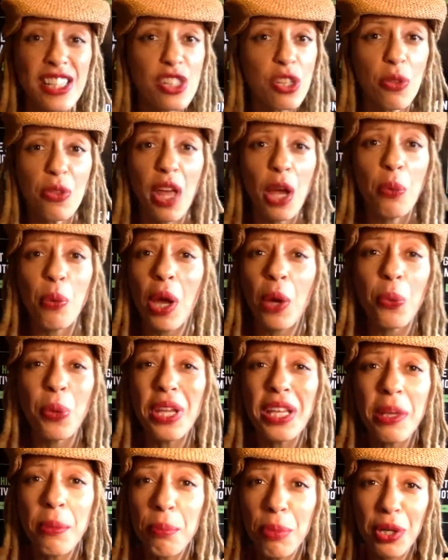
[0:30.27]
so that way we
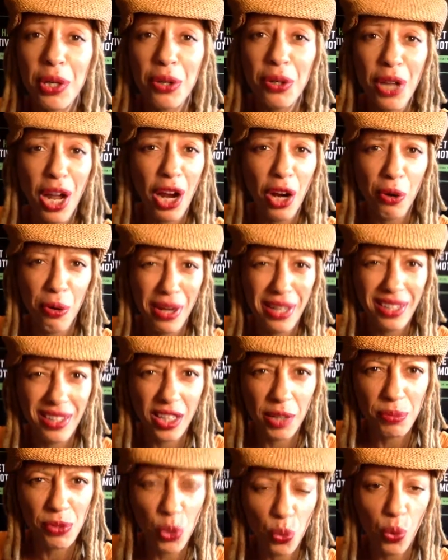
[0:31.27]
can build our credit
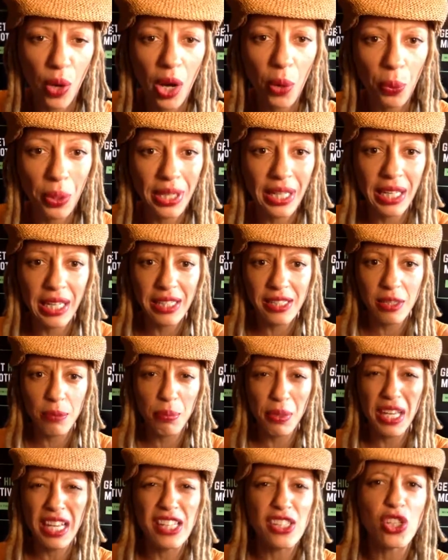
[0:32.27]
up to where we need it to
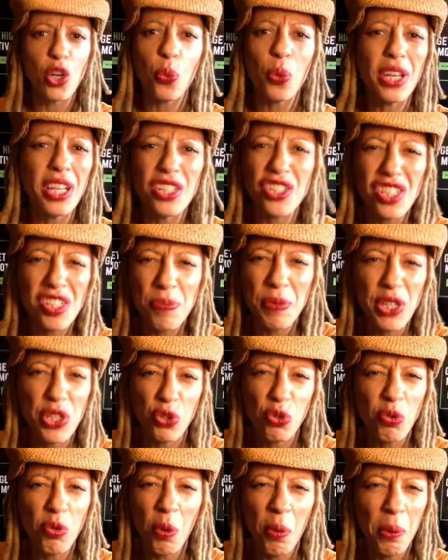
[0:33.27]
be, so we can just be
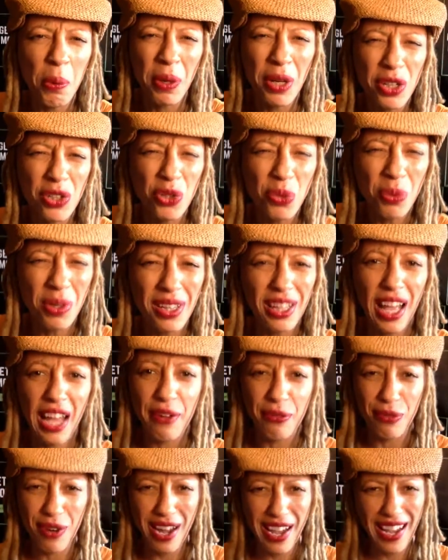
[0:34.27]
doing what we want to do in
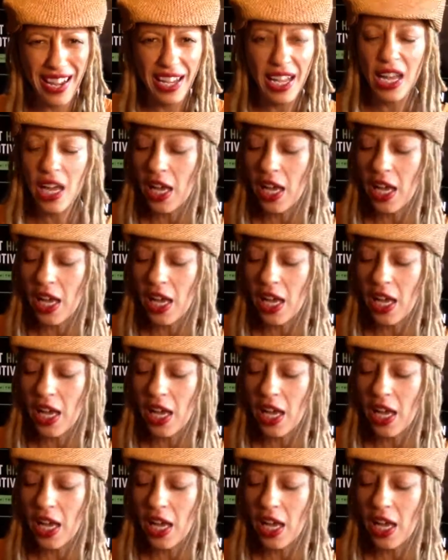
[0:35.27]
life, right?